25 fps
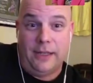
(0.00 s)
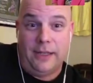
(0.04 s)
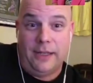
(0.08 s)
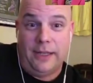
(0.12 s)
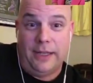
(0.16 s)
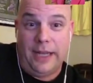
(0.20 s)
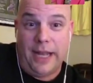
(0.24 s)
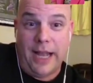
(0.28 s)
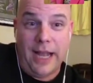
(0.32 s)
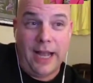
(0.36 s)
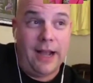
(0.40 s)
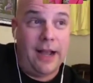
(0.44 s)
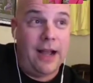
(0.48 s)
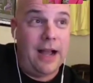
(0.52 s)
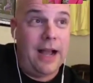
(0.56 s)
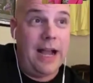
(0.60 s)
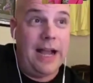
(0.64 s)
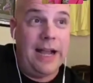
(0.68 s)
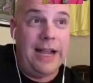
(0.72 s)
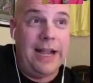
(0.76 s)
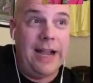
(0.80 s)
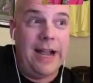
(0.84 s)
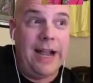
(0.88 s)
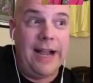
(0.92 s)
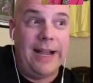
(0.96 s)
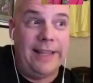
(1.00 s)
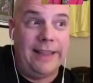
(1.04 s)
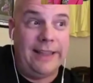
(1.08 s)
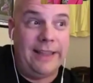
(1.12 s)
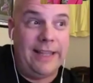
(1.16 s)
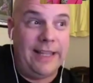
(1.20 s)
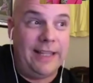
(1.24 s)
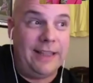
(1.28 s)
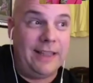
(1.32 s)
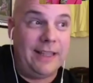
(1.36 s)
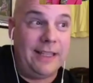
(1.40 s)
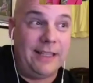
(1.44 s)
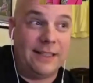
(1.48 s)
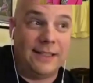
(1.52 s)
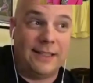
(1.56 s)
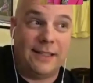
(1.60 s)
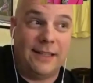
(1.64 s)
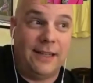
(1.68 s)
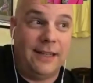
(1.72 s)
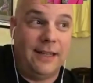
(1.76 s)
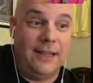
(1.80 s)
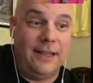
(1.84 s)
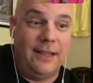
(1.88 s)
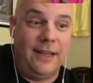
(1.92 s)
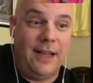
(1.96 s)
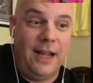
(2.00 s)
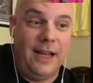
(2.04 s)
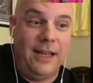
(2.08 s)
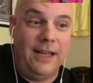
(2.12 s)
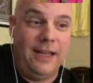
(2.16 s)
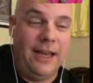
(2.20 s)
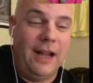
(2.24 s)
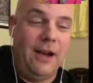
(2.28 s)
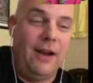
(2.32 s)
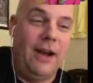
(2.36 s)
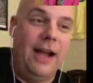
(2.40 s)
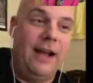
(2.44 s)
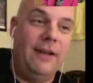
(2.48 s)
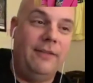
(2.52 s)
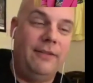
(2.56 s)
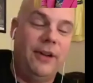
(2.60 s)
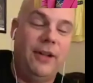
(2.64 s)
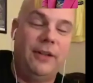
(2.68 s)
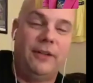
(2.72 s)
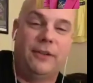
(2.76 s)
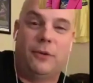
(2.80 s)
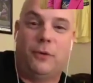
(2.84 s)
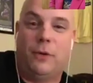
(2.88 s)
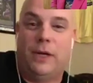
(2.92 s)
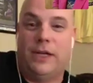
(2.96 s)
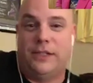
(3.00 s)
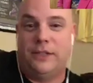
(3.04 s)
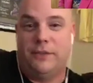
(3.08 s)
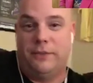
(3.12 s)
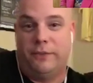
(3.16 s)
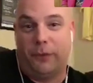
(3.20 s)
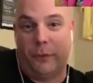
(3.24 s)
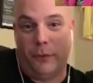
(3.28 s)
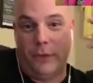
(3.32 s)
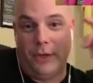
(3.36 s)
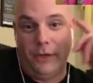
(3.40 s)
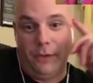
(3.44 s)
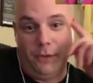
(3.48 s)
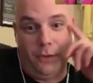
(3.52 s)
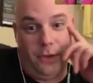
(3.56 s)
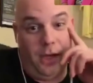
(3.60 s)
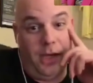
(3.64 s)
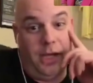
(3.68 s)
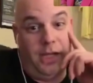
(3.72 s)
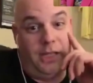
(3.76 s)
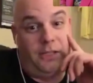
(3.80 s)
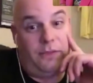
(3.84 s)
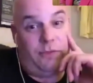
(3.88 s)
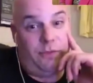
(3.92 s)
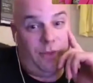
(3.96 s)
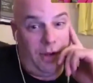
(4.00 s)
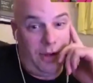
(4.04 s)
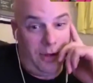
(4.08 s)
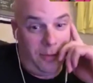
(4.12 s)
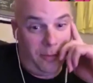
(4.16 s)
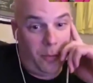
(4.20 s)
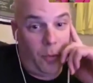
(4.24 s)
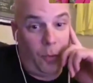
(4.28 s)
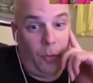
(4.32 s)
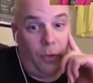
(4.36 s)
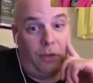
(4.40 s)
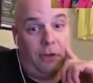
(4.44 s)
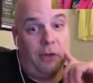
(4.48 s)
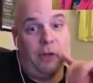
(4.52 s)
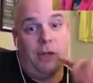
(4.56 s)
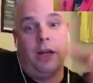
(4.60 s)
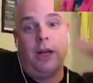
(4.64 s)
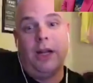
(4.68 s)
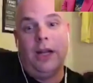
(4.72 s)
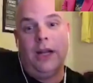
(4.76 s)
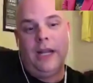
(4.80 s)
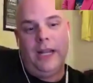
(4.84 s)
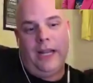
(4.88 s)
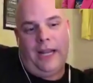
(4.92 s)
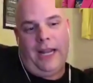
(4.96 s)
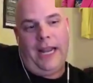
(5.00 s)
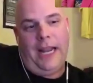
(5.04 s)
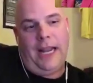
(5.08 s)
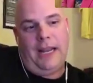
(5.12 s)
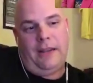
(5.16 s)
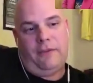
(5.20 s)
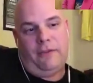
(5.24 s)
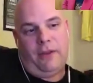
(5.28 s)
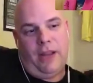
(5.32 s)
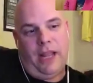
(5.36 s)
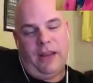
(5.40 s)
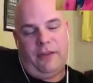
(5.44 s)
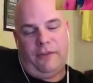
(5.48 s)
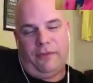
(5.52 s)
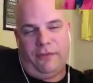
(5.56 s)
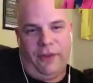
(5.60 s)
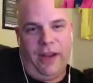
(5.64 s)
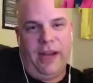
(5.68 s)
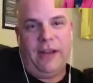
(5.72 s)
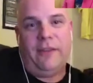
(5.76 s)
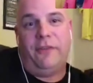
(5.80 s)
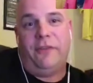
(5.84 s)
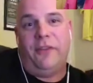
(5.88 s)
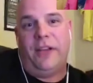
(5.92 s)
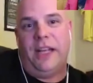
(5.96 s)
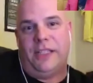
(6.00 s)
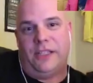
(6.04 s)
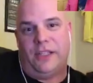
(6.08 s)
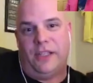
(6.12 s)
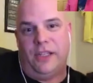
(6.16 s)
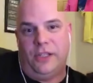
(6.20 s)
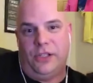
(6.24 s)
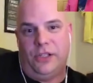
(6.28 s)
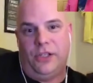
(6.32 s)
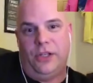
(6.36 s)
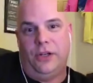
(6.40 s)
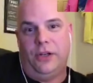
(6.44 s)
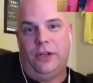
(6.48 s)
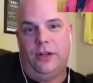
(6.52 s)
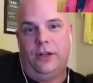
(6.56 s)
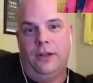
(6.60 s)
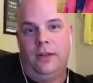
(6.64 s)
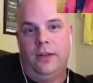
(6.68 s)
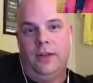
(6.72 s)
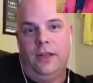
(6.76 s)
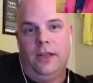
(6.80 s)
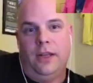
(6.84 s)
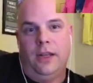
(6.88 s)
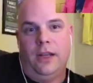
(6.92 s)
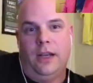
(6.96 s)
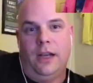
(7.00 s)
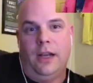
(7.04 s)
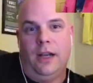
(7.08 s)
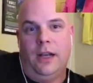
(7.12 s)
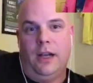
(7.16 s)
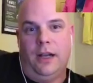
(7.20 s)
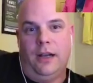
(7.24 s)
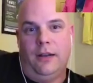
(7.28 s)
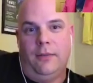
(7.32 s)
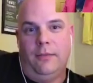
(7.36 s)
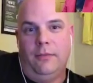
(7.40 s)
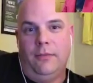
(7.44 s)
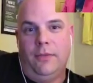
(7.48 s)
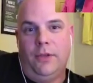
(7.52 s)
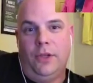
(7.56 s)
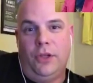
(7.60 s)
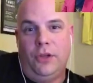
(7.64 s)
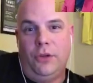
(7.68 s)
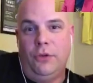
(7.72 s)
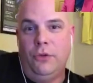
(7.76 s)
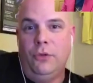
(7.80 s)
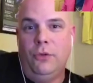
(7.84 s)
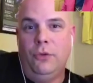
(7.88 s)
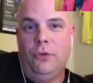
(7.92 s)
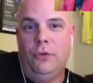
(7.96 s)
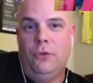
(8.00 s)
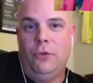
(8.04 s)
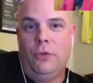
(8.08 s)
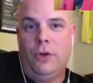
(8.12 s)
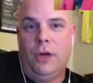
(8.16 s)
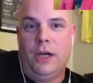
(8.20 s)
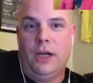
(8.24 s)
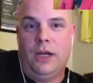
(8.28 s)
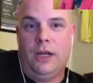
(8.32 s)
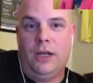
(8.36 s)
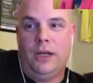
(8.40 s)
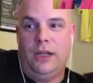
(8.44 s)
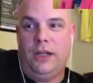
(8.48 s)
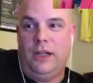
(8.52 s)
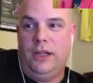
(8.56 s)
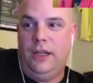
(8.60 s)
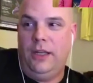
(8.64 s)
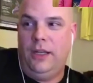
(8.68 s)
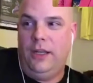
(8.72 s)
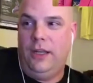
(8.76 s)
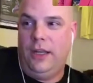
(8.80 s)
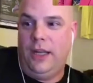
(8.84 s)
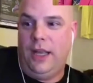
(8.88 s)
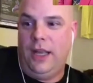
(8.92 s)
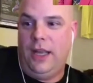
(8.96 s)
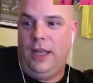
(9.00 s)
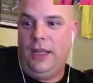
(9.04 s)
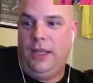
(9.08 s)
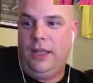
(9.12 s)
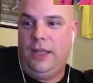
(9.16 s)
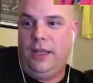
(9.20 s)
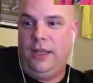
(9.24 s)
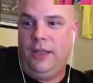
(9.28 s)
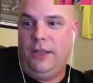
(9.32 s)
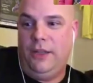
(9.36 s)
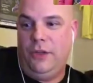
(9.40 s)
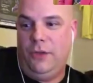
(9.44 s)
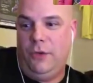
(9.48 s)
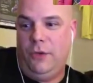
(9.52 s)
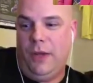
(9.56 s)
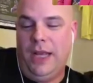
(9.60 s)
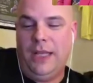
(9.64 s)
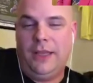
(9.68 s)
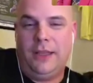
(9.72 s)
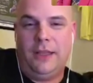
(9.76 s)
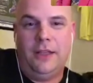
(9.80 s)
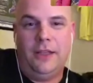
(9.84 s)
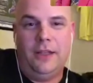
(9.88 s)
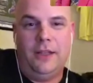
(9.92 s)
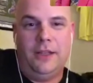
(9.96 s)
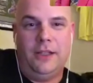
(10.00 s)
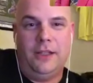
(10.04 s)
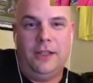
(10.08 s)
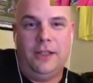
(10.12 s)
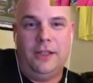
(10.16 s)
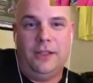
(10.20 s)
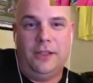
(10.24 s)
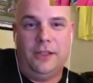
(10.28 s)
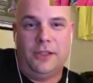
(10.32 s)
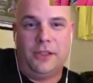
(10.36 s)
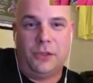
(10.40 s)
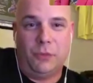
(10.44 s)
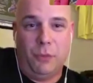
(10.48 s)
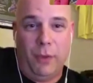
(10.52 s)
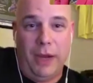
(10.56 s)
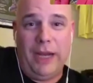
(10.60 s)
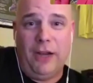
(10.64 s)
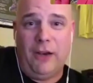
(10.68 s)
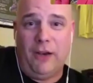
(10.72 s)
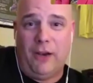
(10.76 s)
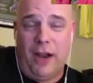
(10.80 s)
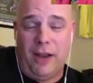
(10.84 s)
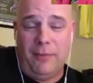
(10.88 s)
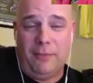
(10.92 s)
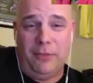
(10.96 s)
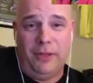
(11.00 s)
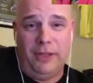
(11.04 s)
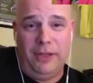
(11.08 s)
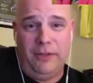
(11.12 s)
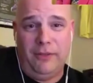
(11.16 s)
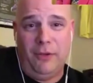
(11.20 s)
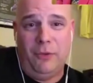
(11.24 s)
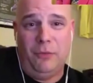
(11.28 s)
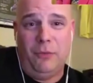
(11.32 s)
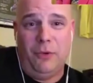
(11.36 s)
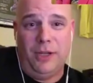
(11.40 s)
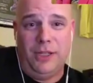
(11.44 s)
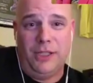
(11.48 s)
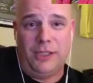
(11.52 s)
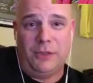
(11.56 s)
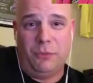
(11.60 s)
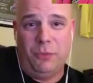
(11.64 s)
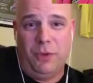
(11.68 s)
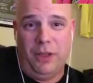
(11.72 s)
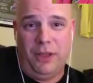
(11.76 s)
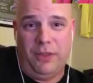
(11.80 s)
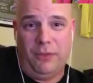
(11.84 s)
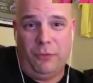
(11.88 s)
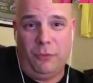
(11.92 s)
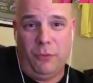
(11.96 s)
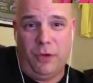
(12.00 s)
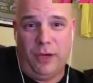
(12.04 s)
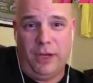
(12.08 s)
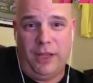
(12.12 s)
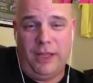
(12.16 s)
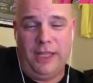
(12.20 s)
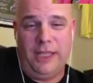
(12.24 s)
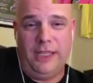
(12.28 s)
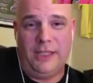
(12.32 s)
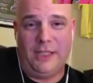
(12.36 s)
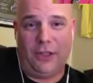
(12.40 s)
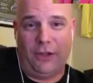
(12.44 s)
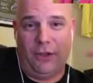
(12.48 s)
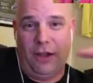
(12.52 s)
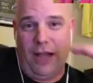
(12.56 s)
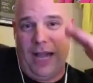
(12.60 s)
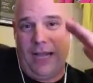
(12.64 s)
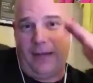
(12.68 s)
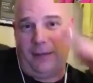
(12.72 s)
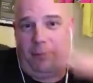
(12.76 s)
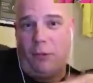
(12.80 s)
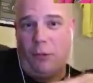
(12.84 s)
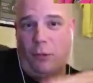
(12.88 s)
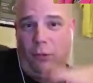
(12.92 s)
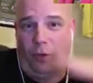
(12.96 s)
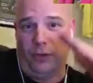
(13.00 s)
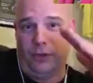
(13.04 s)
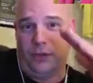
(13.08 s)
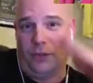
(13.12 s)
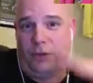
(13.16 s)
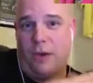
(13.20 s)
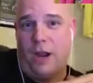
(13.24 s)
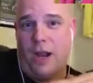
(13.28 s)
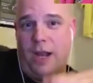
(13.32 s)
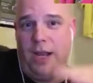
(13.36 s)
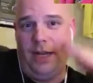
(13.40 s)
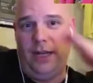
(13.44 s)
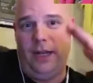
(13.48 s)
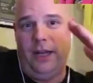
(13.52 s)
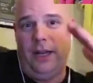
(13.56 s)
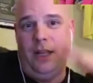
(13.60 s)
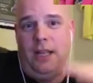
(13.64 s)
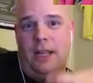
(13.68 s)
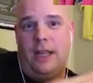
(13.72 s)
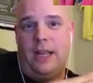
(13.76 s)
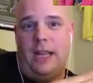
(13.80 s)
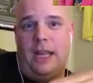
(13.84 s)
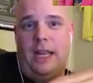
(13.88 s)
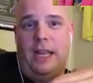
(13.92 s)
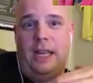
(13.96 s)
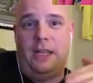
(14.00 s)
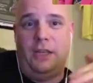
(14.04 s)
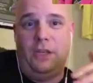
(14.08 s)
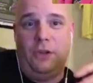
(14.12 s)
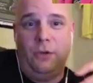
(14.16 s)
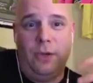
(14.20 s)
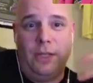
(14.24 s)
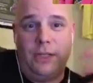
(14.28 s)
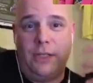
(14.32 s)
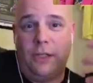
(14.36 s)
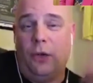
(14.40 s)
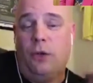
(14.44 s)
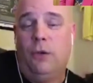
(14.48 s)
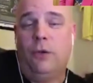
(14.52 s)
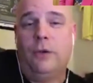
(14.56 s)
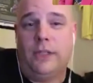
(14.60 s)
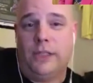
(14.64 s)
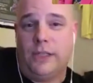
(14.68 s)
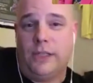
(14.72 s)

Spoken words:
yeah, I think that now I have another question for you. It's very important. At FanFest this year, you hit the swinger, I believe it was, with one of these clackboards, right? And you had told us that